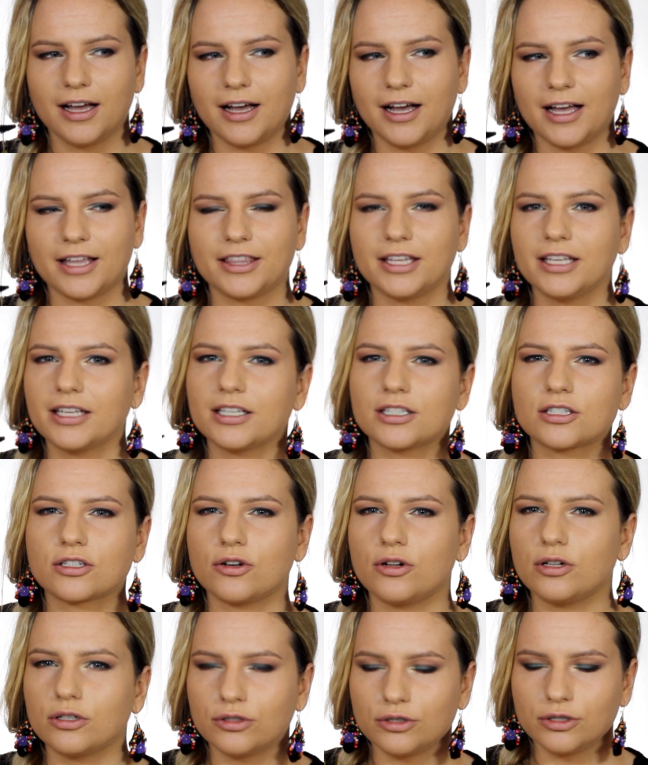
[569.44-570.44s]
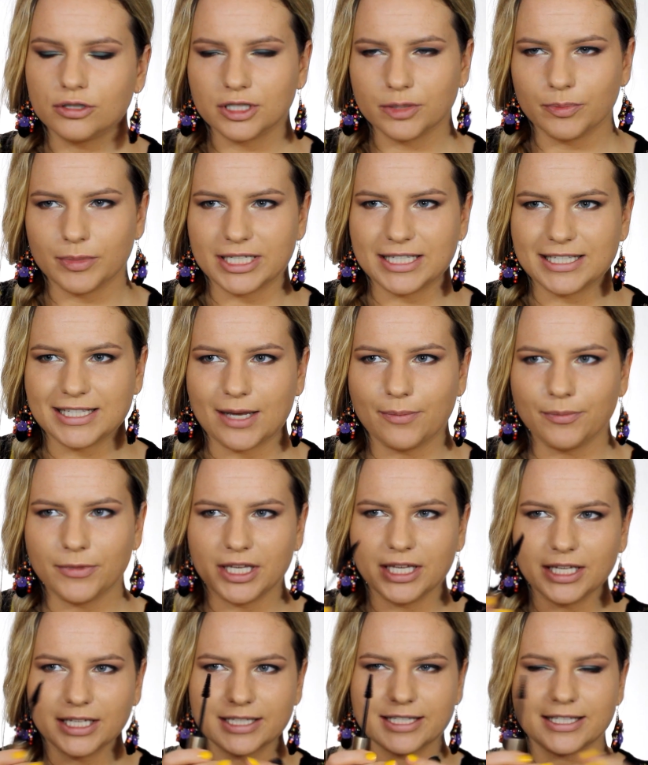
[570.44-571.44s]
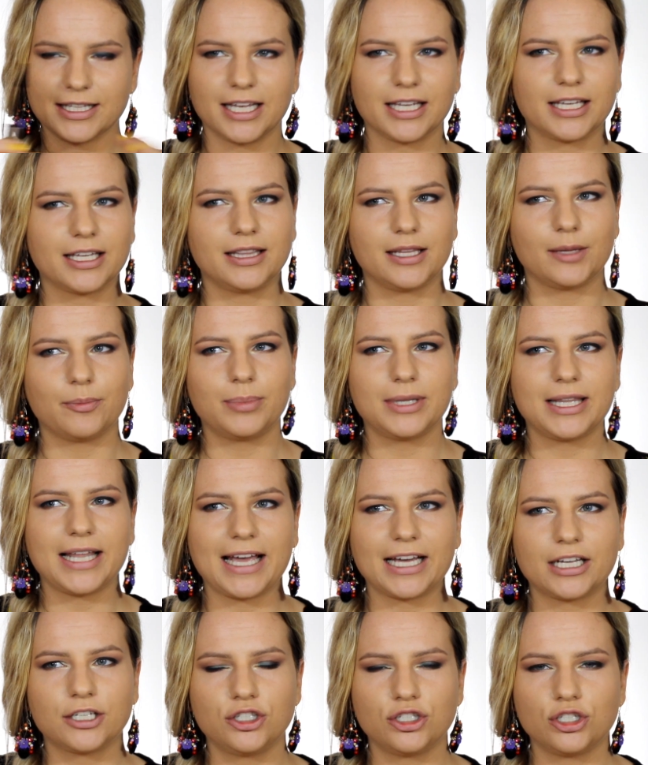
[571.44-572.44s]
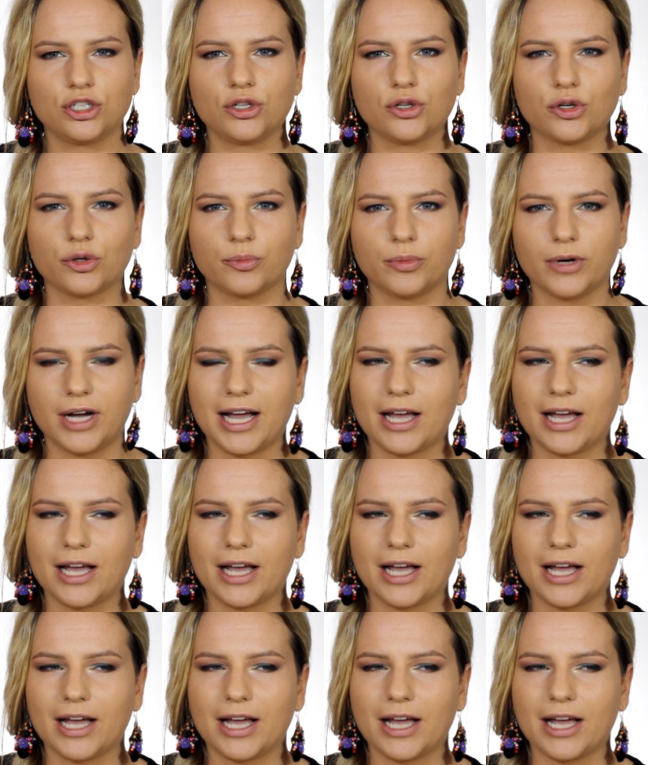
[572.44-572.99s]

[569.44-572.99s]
I think it's called Ultimate something. It's like in a black tube.